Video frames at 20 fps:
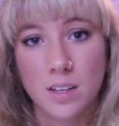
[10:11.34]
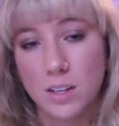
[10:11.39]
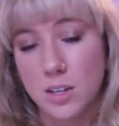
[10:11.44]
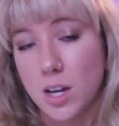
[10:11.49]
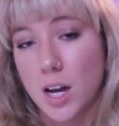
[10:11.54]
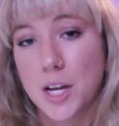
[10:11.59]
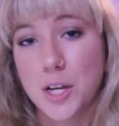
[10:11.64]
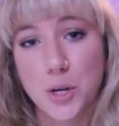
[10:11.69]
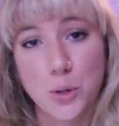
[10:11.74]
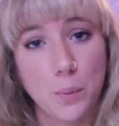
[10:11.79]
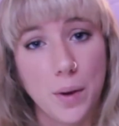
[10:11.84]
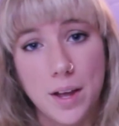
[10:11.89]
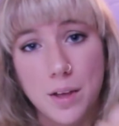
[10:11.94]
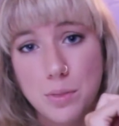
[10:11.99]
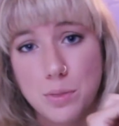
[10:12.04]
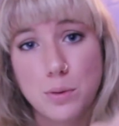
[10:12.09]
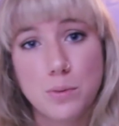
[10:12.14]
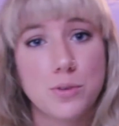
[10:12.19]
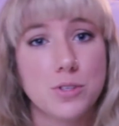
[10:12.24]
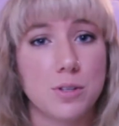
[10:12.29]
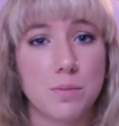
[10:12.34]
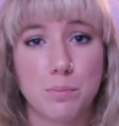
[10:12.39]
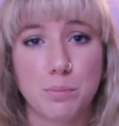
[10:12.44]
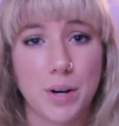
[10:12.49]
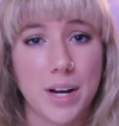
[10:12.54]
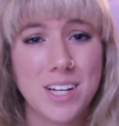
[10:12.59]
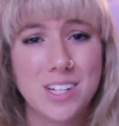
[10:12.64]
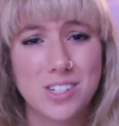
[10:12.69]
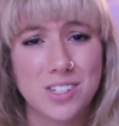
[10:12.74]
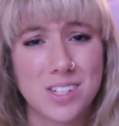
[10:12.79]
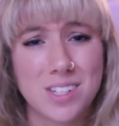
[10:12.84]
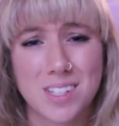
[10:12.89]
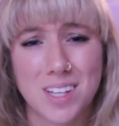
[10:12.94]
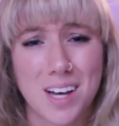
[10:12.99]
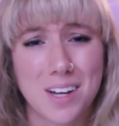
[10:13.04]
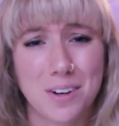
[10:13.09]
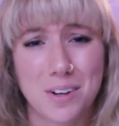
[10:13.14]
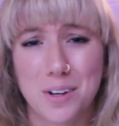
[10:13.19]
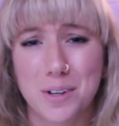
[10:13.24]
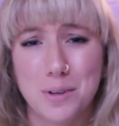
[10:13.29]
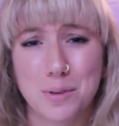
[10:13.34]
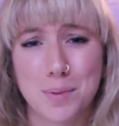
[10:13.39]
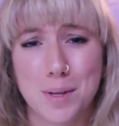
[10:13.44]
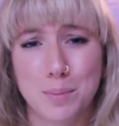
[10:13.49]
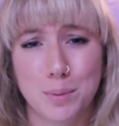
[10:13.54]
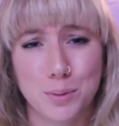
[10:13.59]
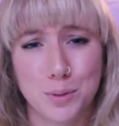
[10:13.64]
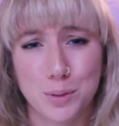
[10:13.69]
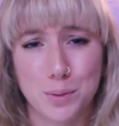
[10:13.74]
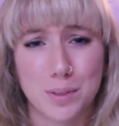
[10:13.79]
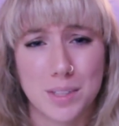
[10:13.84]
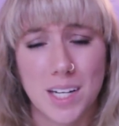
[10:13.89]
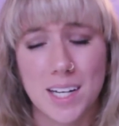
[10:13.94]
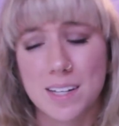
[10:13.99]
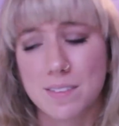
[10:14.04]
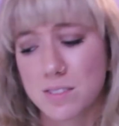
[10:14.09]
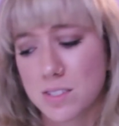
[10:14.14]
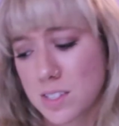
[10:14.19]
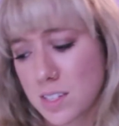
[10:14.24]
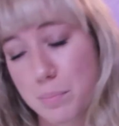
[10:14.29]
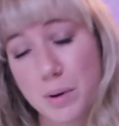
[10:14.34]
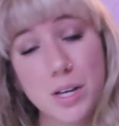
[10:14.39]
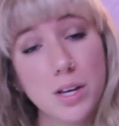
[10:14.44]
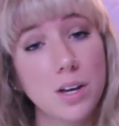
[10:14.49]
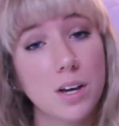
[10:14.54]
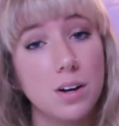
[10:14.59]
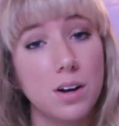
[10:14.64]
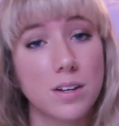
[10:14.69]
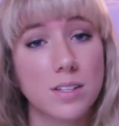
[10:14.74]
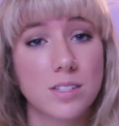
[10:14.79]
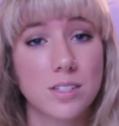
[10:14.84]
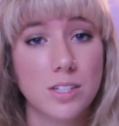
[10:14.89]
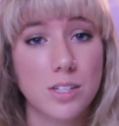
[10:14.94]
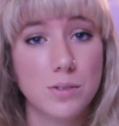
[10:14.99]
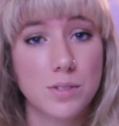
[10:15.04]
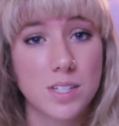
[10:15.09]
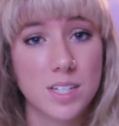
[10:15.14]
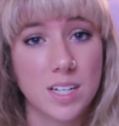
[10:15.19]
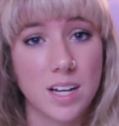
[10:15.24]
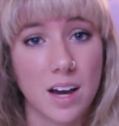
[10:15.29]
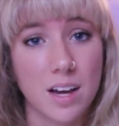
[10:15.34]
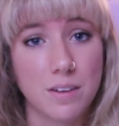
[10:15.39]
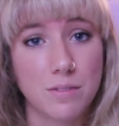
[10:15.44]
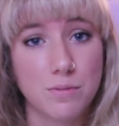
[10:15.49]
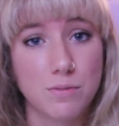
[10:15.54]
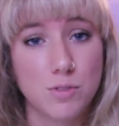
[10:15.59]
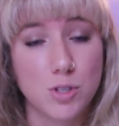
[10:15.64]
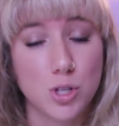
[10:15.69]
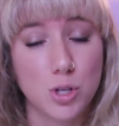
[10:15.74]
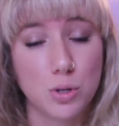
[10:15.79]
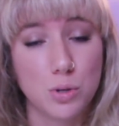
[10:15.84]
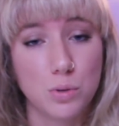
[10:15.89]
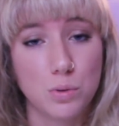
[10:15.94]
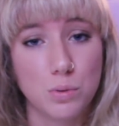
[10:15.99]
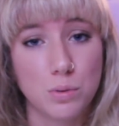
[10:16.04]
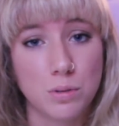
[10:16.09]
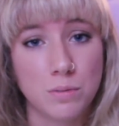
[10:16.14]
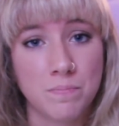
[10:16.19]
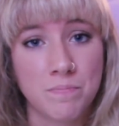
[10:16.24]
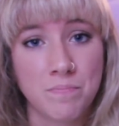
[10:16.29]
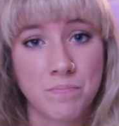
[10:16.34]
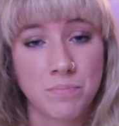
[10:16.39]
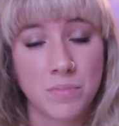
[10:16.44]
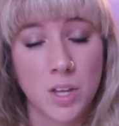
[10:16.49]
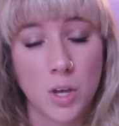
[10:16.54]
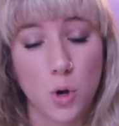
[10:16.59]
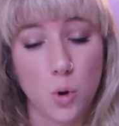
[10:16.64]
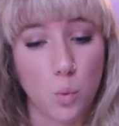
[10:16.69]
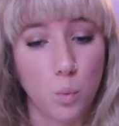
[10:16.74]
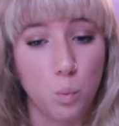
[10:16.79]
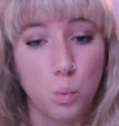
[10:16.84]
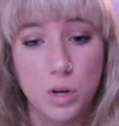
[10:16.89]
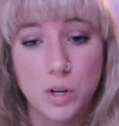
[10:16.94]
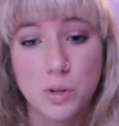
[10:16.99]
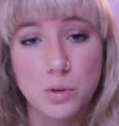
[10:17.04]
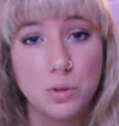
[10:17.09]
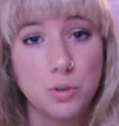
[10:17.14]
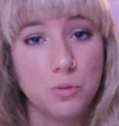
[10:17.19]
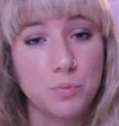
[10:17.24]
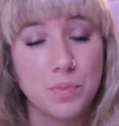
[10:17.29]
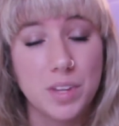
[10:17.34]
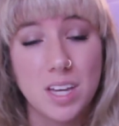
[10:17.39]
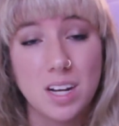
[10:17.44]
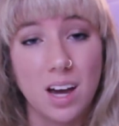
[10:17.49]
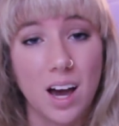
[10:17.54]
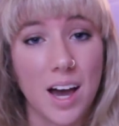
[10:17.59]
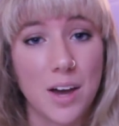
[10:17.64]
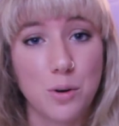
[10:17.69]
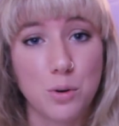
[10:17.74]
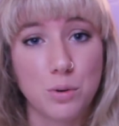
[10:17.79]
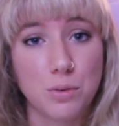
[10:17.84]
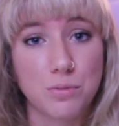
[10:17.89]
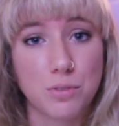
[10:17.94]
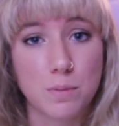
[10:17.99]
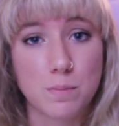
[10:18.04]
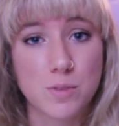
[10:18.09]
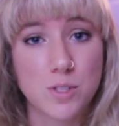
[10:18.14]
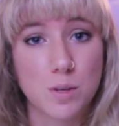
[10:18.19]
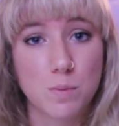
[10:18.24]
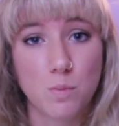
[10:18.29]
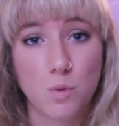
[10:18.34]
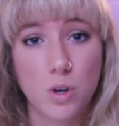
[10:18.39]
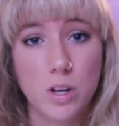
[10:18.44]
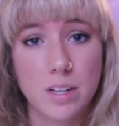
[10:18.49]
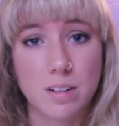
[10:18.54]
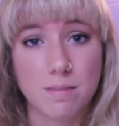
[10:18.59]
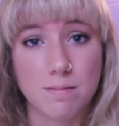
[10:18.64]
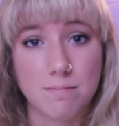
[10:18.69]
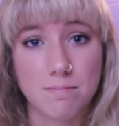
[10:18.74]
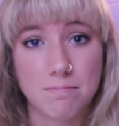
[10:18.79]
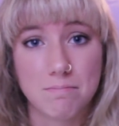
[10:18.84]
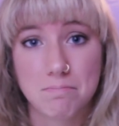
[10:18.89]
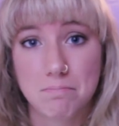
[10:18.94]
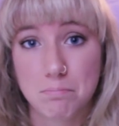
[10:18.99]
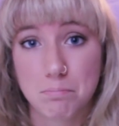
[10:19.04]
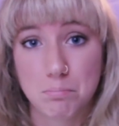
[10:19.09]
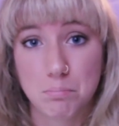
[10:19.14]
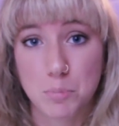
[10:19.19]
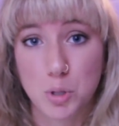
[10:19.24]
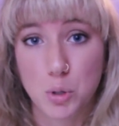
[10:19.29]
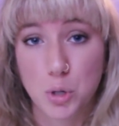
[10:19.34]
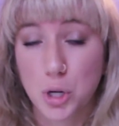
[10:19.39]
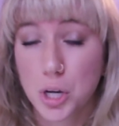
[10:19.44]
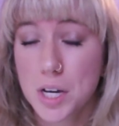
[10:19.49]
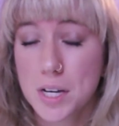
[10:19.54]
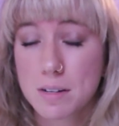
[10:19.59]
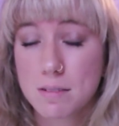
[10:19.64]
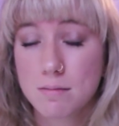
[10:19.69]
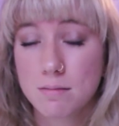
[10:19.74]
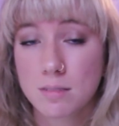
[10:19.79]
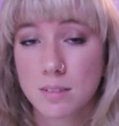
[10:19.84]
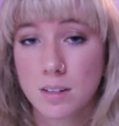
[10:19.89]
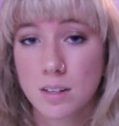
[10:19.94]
cut your way through some branches. I don't know what people do with knives. But you can also use a knife to whittle an idol from some wood. You could.